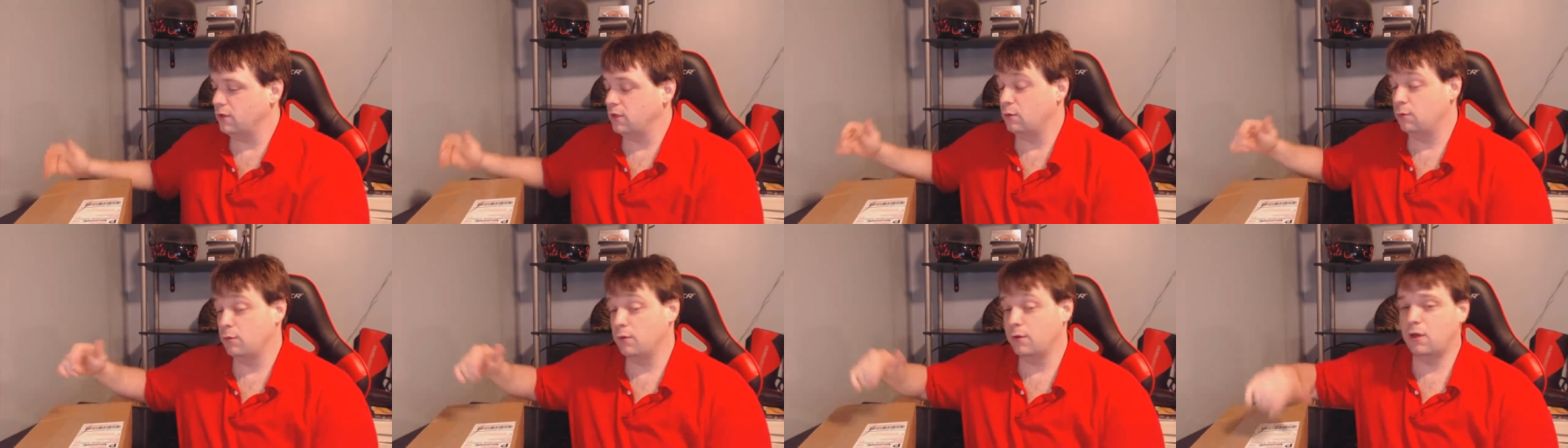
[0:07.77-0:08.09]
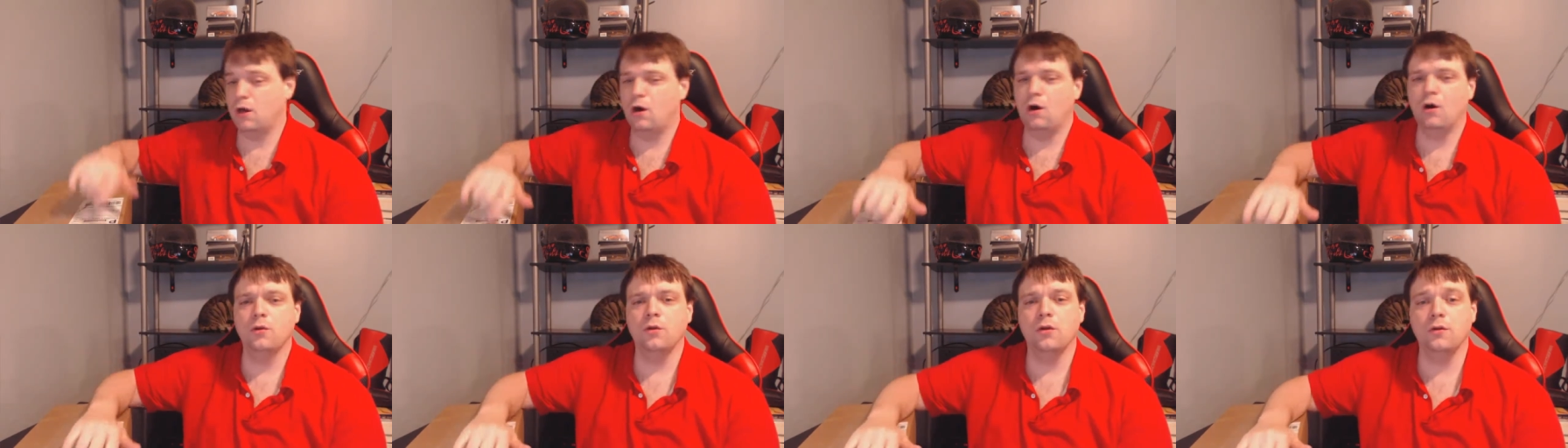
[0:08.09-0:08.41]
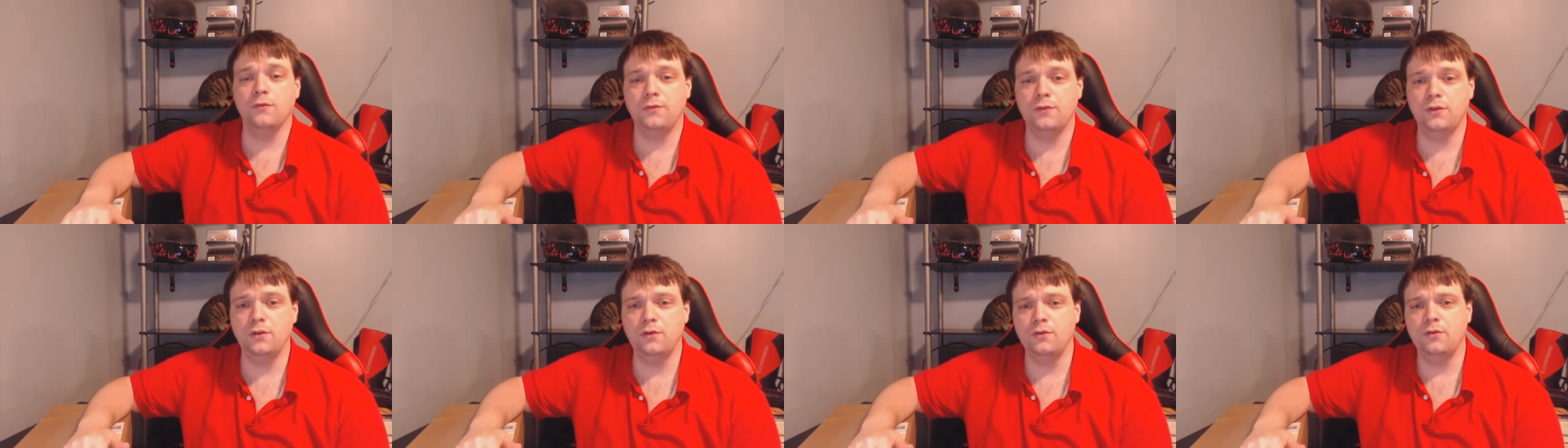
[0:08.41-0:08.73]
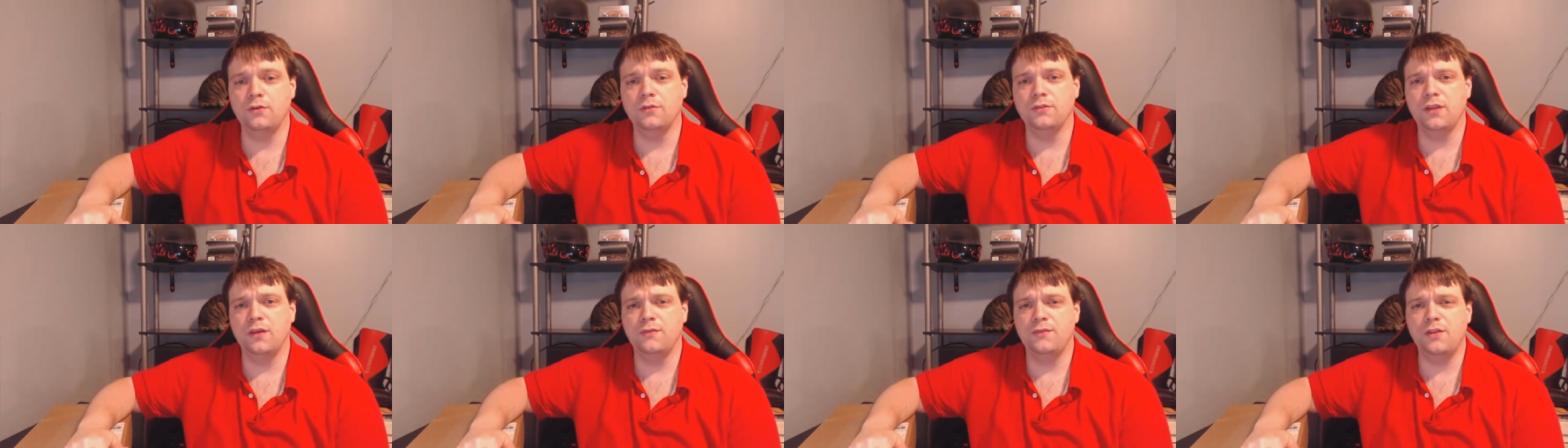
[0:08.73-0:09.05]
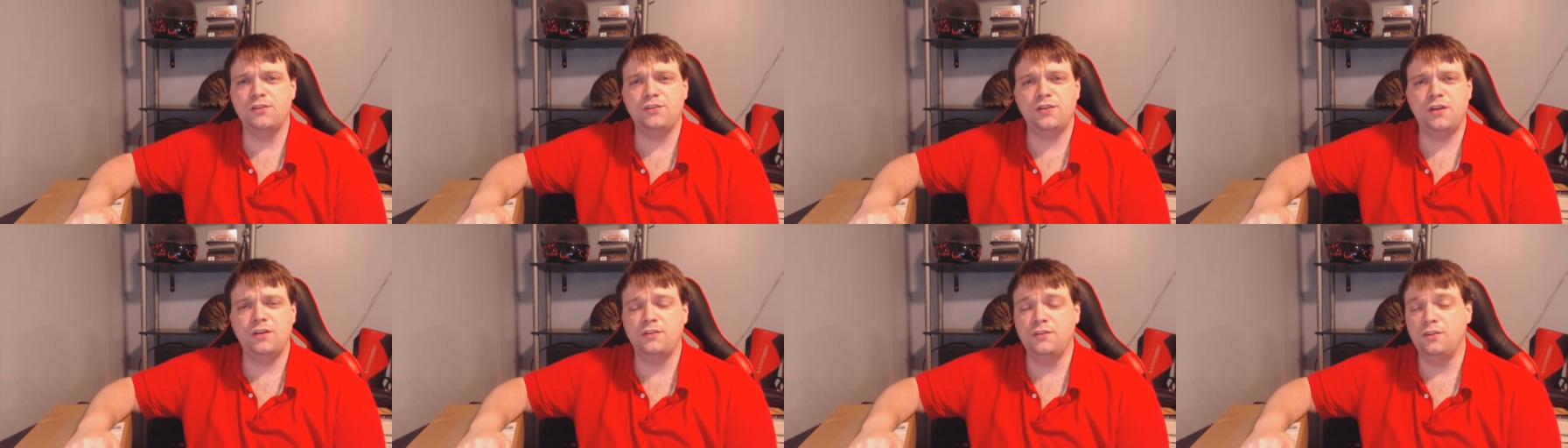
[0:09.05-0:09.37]
I won't call it a review because I haven't
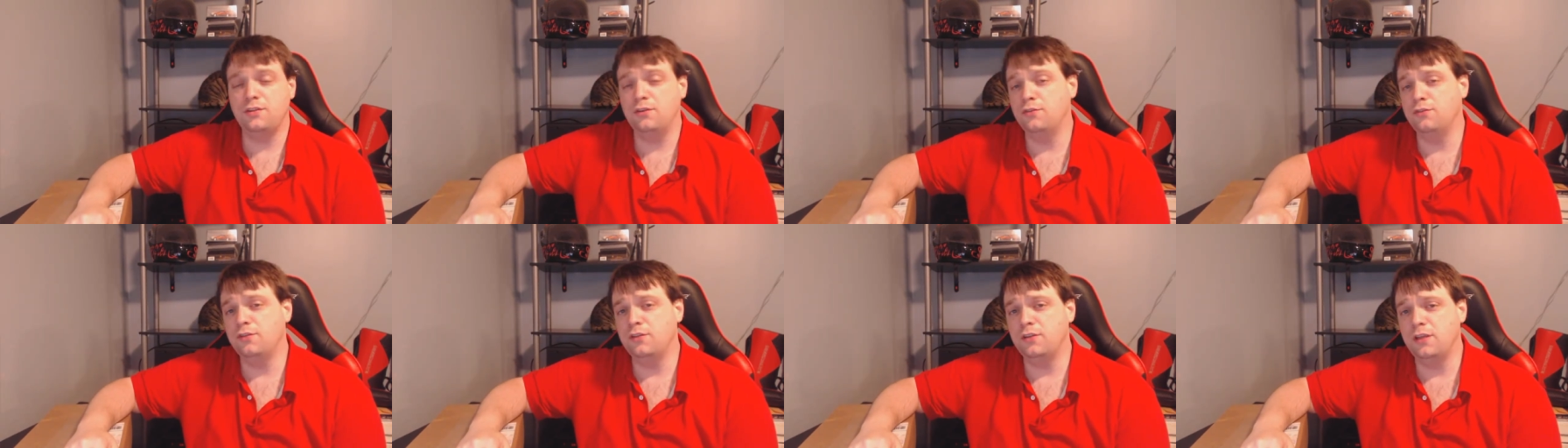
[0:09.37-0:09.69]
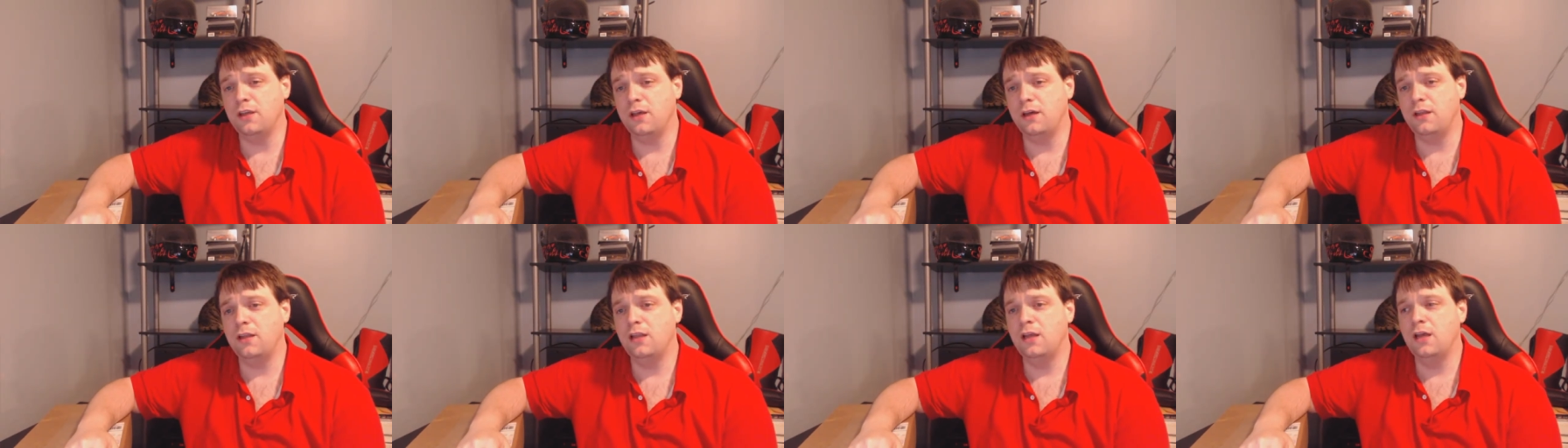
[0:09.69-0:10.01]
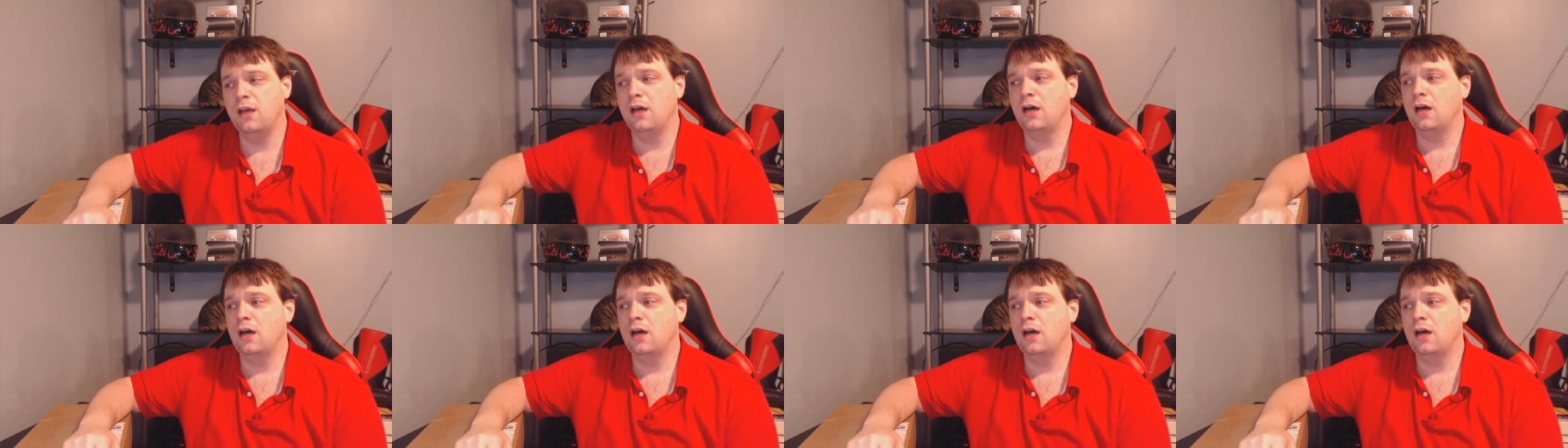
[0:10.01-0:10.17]
had a chance to use it yet.